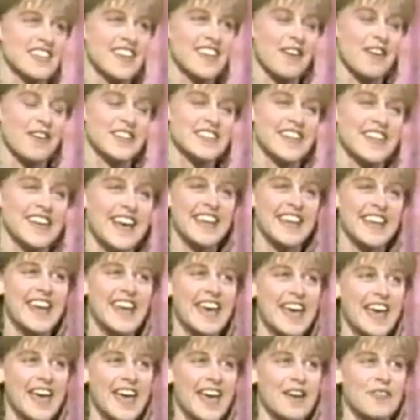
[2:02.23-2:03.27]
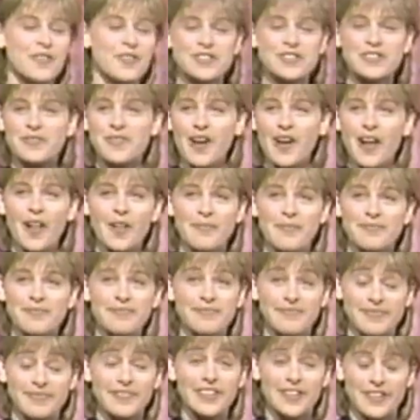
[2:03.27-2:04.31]
And they always "Ellen, first of all,
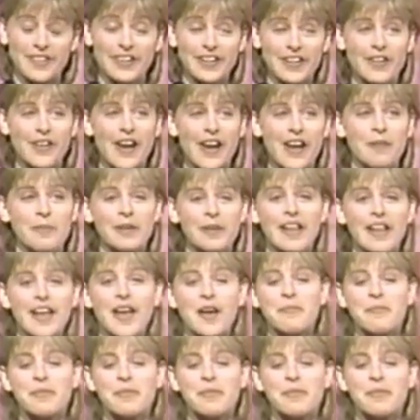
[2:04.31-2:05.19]
you're incredible.